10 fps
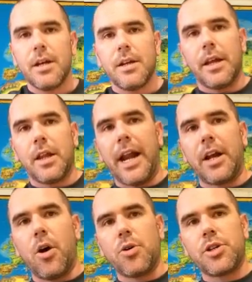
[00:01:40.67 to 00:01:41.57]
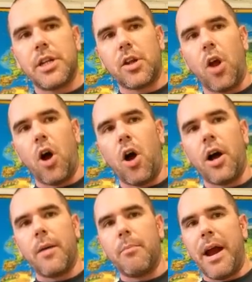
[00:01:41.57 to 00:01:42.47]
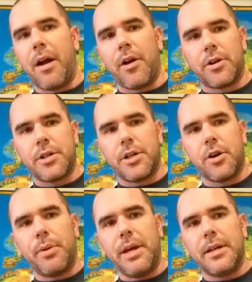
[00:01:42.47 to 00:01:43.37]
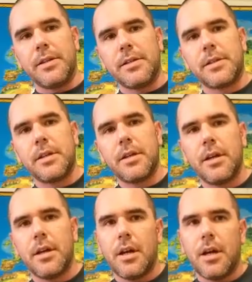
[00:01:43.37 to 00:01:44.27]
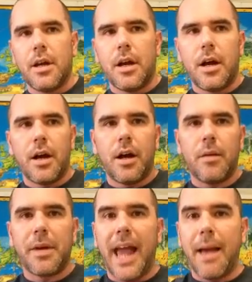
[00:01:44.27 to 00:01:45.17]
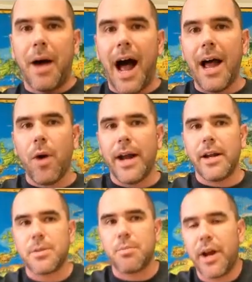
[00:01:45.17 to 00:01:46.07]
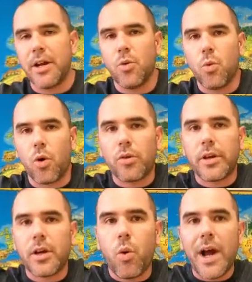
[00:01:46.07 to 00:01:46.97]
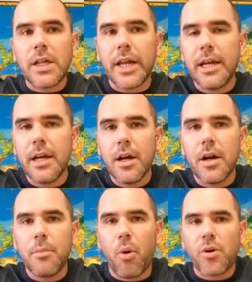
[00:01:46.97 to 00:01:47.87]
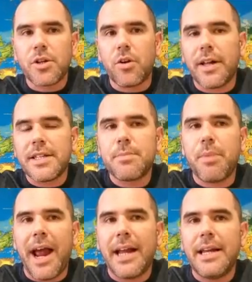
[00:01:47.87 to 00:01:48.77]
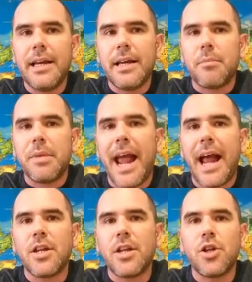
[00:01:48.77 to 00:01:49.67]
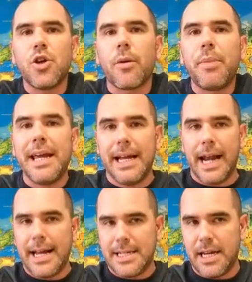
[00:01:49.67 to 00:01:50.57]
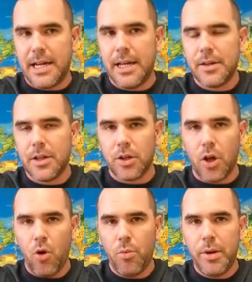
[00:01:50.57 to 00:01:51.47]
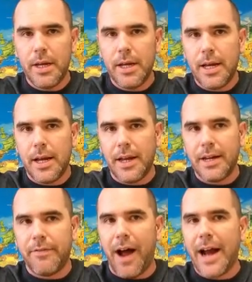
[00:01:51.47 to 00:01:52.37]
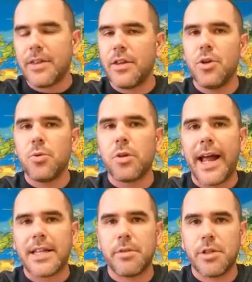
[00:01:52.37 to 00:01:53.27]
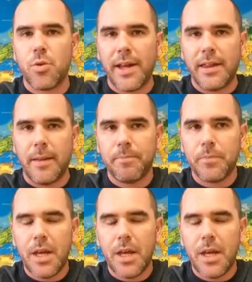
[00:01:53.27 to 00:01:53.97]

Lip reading: The Atlantic Ocean, long a barrier to Europeans, became a highway to this brand new world. Quickly, Portugal and Spain began Europeanizing the globe, and they divided the new lands between them.